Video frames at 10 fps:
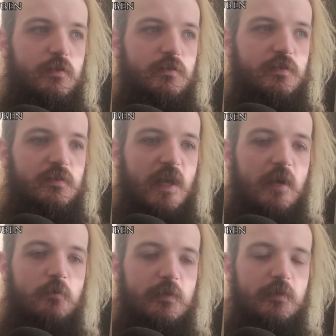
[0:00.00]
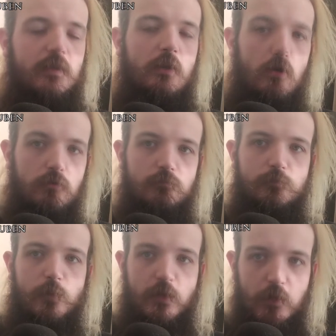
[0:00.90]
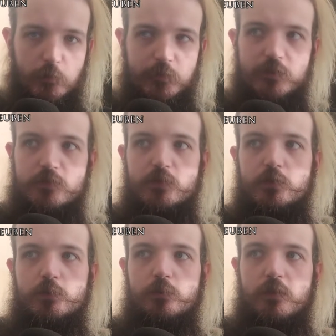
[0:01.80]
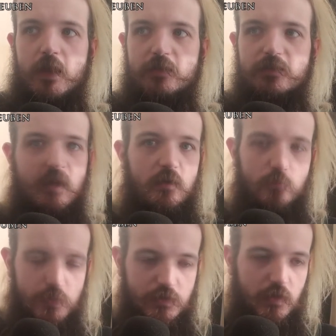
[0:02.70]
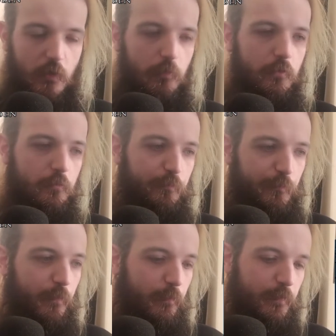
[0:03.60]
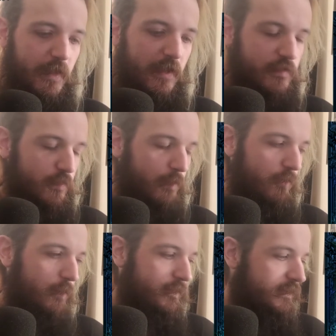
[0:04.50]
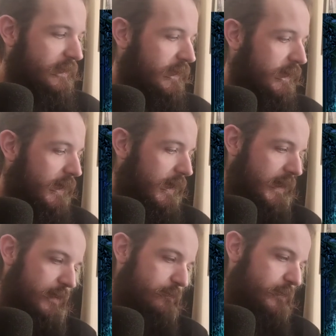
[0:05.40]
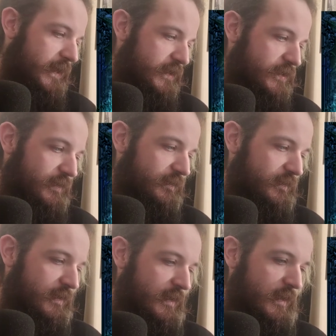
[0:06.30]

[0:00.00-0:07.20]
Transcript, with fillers: sound, there's a lot that goes into their sound, which I will get to, I promise. Um, it's just,